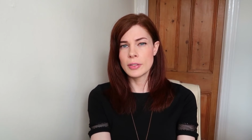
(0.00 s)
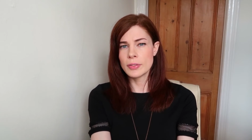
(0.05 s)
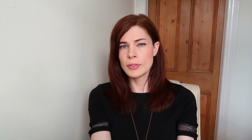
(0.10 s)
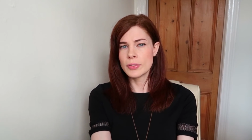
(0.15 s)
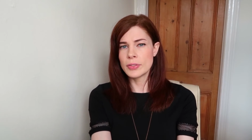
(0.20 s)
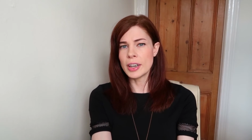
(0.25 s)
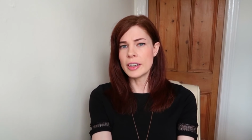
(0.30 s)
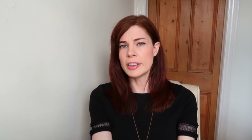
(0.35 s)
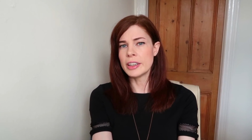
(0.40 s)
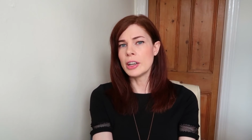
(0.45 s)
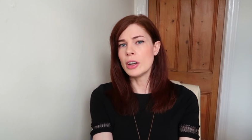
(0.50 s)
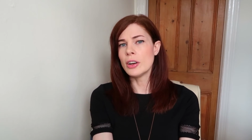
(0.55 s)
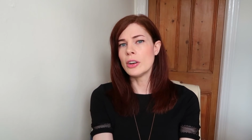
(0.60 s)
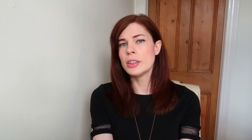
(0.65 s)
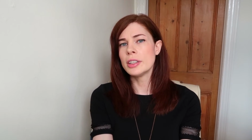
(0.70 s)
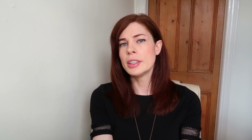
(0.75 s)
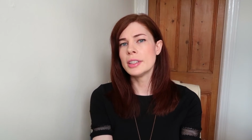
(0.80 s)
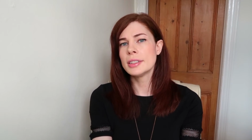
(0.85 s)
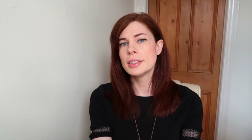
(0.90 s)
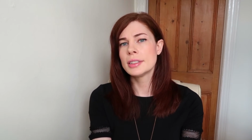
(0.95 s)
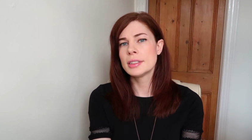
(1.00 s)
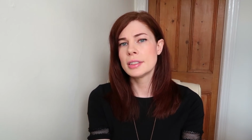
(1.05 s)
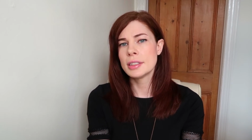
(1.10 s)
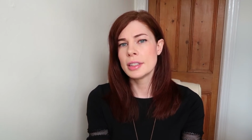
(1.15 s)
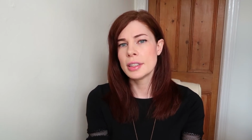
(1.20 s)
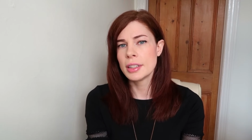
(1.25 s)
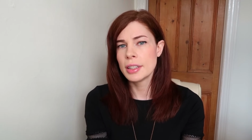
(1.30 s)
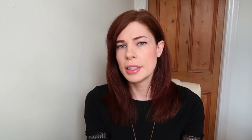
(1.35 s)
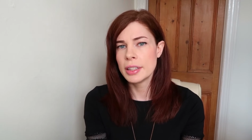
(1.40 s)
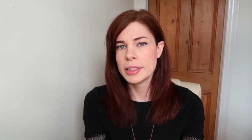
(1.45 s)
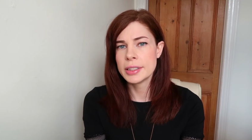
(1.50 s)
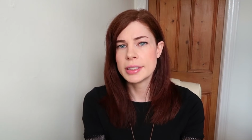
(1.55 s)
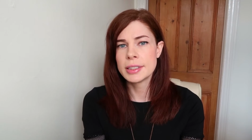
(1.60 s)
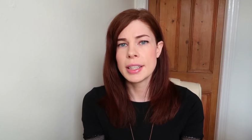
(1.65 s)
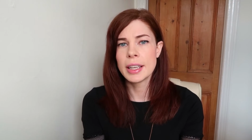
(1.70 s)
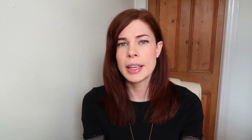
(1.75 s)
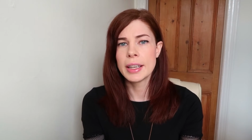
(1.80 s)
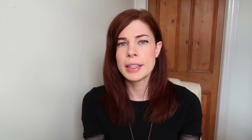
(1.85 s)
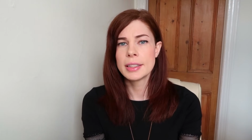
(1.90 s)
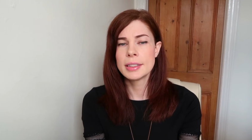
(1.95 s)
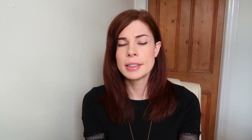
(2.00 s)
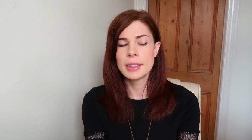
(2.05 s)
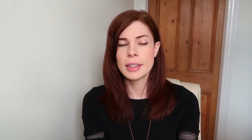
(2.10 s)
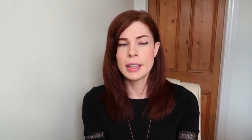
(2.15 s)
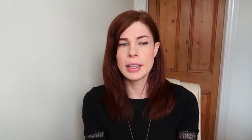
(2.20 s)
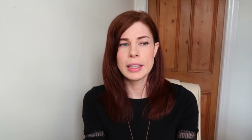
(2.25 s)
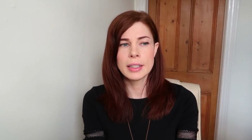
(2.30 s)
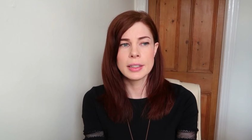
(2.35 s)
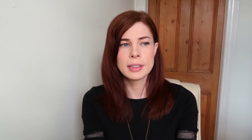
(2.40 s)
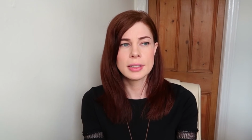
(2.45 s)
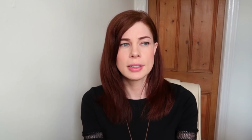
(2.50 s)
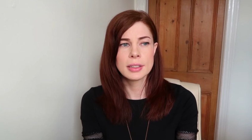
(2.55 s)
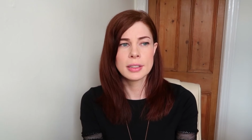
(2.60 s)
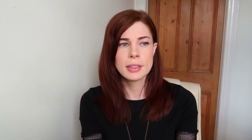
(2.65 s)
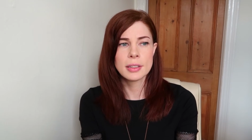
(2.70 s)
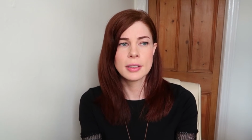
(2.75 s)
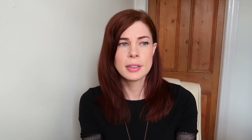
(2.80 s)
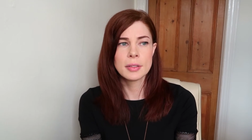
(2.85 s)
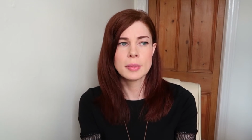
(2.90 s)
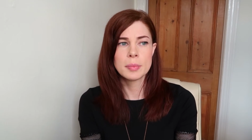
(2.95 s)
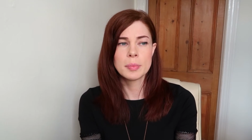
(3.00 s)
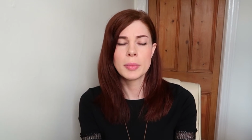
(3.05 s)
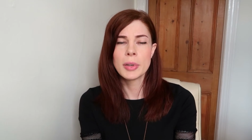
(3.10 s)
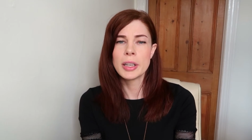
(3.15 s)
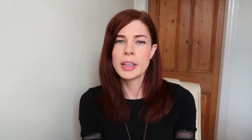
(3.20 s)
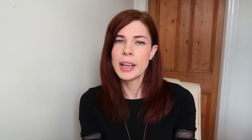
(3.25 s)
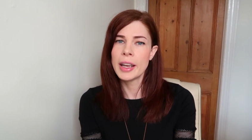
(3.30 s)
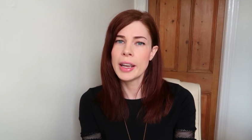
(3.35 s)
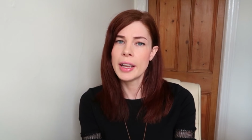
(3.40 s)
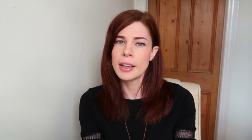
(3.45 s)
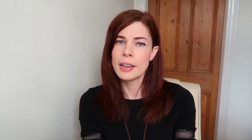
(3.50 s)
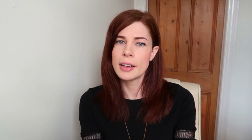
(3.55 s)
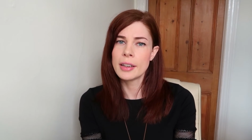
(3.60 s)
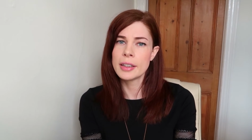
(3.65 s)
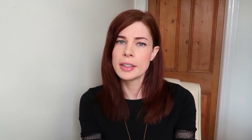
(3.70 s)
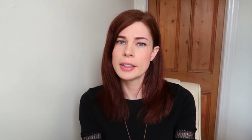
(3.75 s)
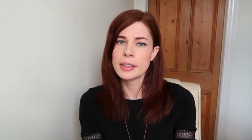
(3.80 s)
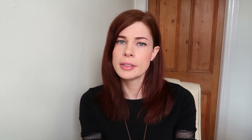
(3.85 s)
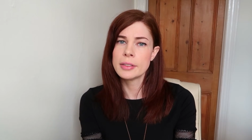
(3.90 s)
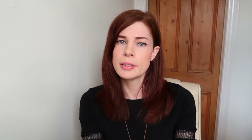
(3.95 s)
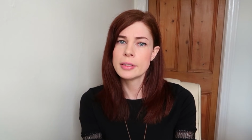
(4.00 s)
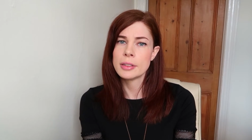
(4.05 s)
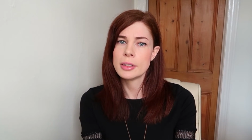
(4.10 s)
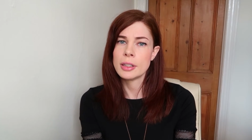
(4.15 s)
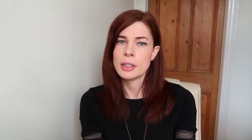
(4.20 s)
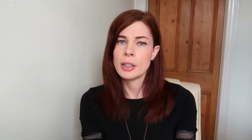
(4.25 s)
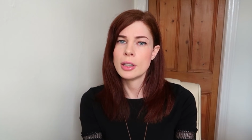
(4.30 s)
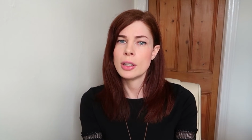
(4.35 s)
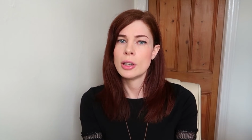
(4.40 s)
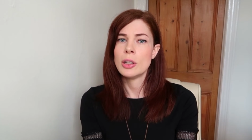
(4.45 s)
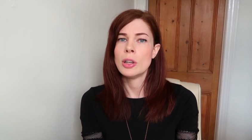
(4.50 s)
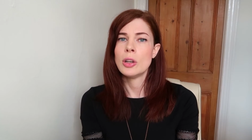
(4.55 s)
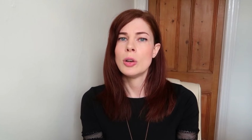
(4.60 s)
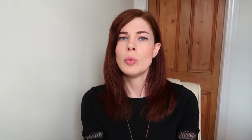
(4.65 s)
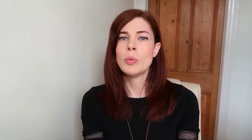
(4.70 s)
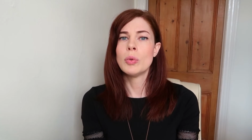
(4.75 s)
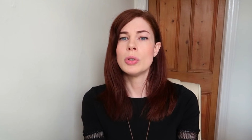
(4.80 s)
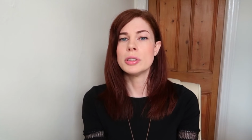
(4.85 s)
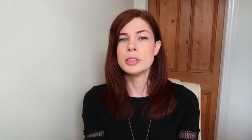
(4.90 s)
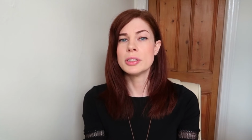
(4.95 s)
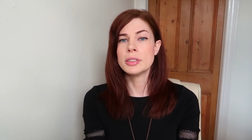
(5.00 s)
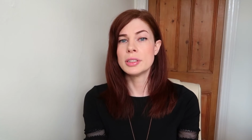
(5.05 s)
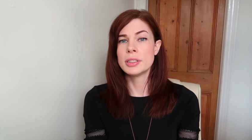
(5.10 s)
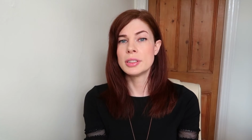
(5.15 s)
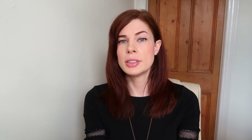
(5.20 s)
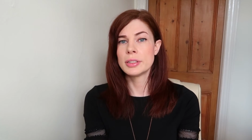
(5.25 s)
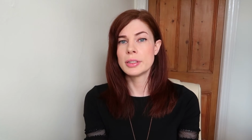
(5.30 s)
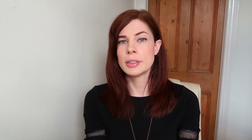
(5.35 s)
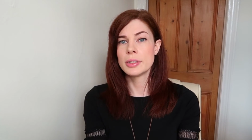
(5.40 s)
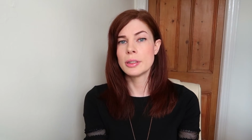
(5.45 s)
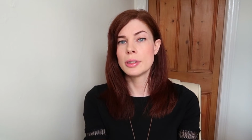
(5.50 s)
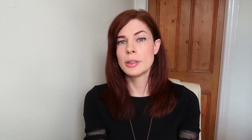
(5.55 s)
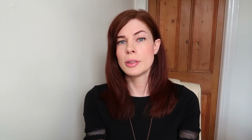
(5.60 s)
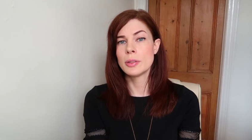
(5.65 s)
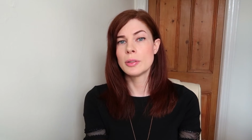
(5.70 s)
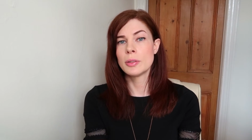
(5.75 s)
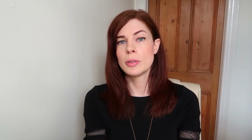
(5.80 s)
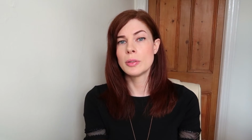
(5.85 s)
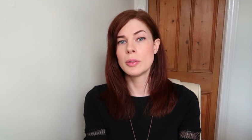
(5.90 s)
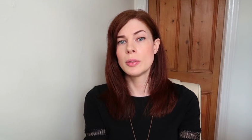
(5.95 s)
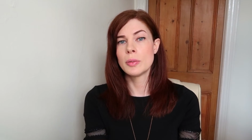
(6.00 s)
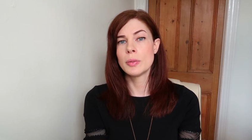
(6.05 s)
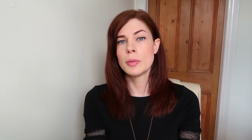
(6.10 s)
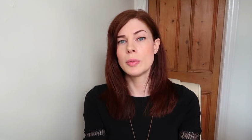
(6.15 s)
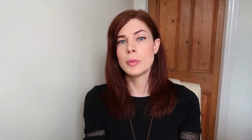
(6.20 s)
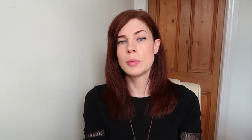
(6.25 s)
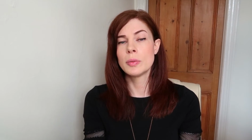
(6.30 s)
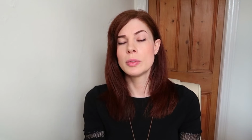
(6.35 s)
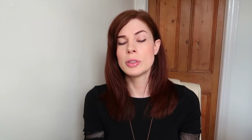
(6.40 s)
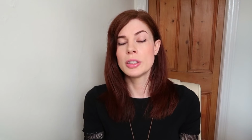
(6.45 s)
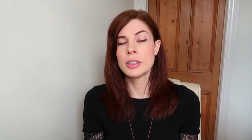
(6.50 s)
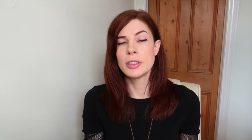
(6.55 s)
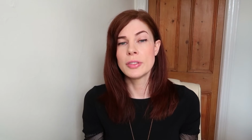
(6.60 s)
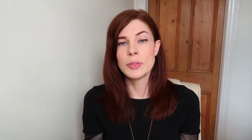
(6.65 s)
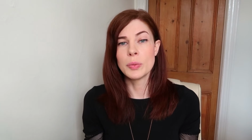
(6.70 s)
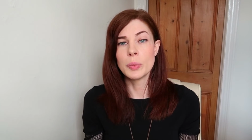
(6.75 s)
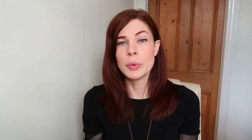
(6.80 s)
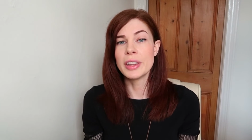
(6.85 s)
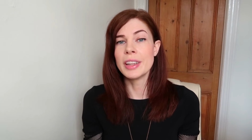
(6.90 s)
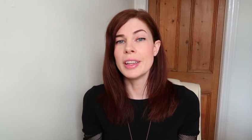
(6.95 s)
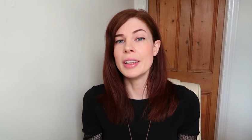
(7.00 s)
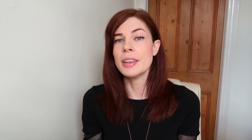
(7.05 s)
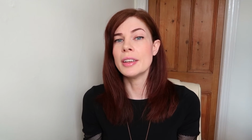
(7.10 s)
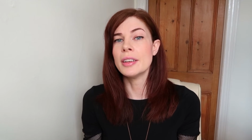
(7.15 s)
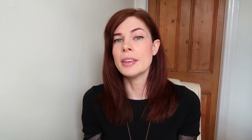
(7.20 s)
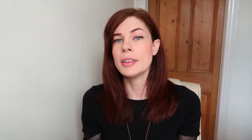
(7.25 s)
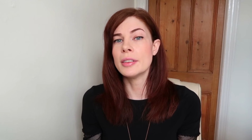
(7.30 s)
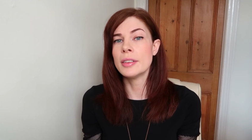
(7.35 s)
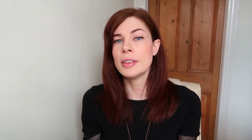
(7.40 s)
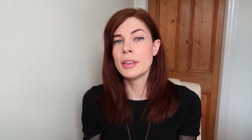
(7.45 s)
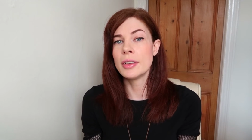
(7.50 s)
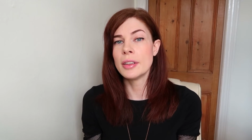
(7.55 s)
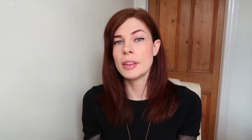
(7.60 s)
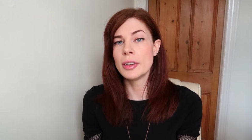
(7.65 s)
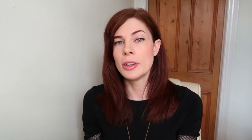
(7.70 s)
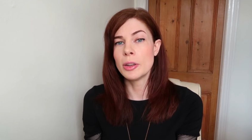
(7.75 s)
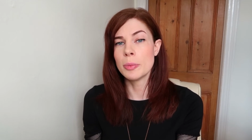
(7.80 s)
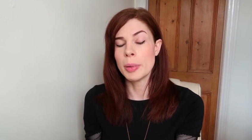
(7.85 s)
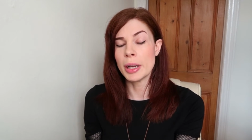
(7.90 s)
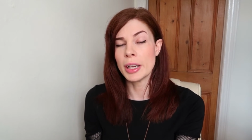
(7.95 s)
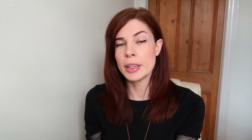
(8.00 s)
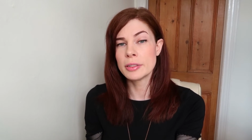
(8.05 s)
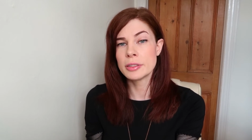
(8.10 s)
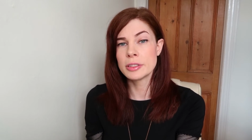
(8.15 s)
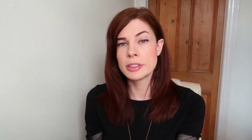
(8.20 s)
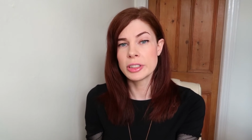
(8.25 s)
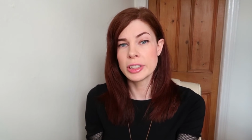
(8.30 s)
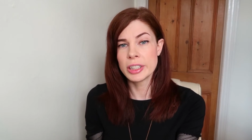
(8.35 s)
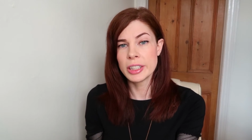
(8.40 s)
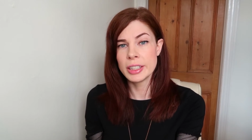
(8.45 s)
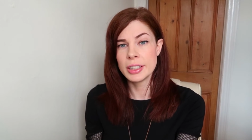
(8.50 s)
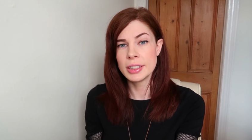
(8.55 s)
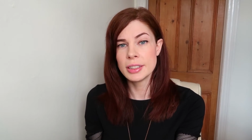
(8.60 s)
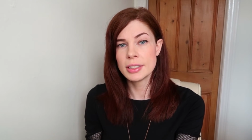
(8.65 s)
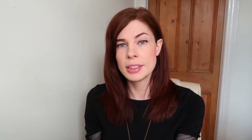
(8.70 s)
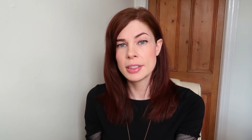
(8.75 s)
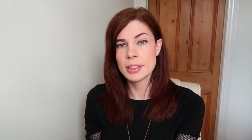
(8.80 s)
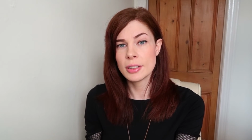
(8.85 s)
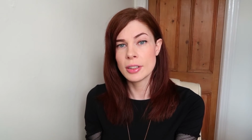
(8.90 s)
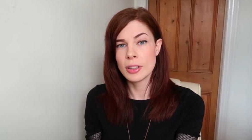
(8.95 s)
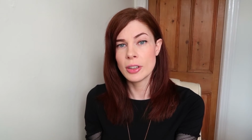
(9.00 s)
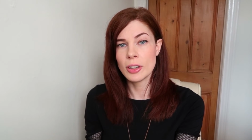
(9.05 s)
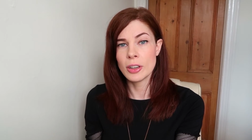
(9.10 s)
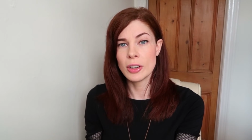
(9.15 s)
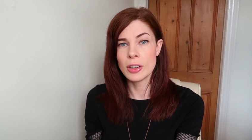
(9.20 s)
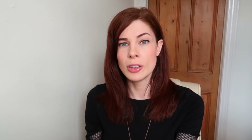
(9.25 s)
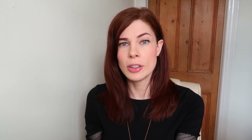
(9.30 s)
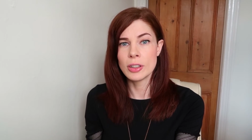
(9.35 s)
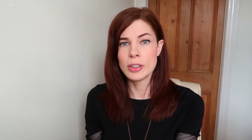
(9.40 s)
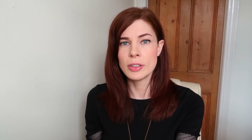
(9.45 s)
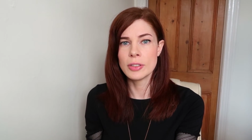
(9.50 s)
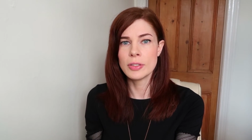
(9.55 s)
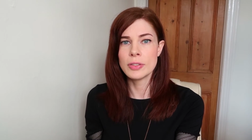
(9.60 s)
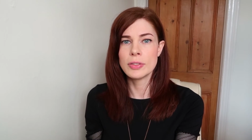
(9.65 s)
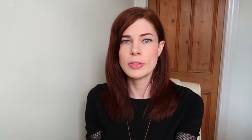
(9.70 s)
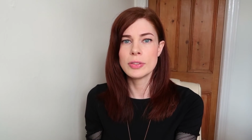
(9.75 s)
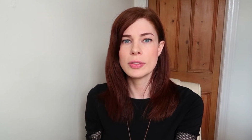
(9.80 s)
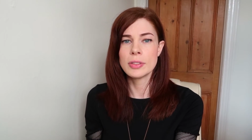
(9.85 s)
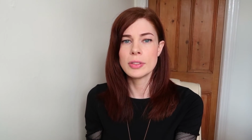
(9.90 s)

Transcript: very honest. He said that my hairline was kind of within the boundaries of